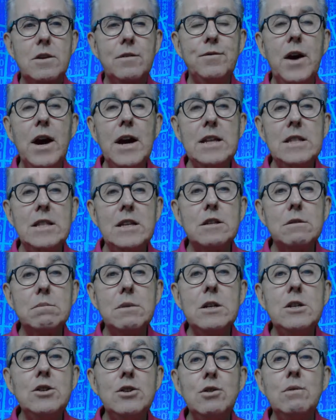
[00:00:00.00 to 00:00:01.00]
To find this
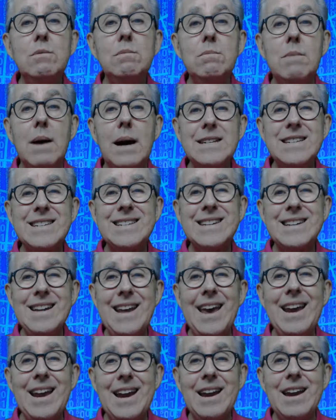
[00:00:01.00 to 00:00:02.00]
means you must
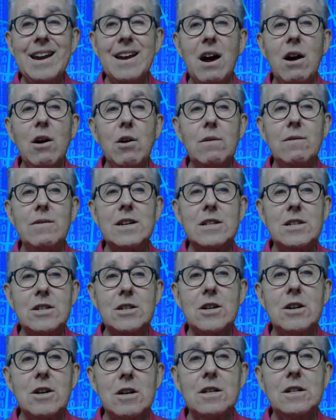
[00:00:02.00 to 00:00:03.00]
let go of
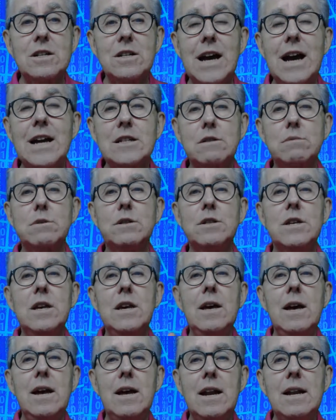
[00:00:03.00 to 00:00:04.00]
external attachments
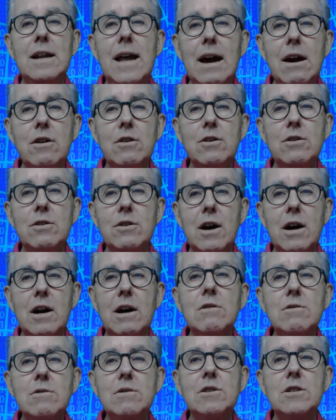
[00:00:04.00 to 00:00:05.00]
and allow your
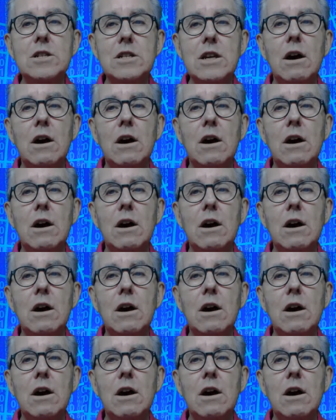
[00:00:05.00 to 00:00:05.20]
own